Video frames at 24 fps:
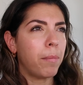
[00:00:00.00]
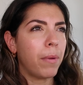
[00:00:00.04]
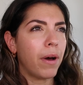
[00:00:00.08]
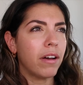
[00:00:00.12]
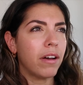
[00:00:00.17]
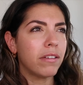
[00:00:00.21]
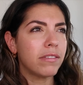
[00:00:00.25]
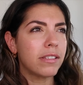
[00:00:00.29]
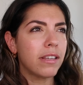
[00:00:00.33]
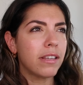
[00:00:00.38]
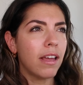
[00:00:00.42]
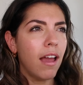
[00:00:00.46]

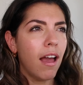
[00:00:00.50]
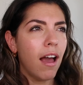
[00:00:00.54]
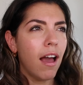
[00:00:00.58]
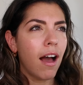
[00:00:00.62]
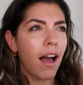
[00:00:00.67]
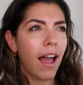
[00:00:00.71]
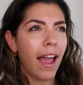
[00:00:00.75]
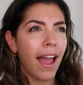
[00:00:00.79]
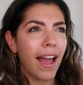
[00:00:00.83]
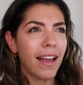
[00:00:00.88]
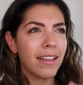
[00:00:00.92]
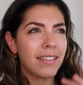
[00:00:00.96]
but
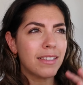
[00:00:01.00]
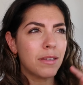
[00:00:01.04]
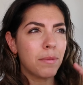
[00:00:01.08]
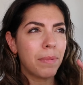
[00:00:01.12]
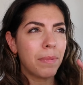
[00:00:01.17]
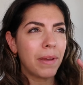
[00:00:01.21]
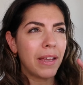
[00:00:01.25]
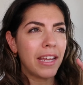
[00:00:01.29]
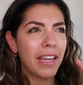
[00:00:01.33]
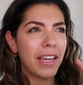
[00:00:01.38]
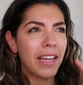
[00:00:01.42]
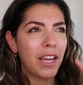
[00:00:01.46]
I had to
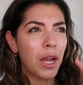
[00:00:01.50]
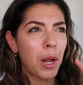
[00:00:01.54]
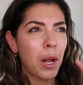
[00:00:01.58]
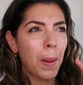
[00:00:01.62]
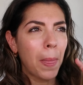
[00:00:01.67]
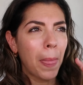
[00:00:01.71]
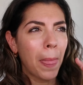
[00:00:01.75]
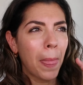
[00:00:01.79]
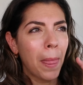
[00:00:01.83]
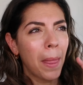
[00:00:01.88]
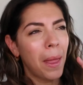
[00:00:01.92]
be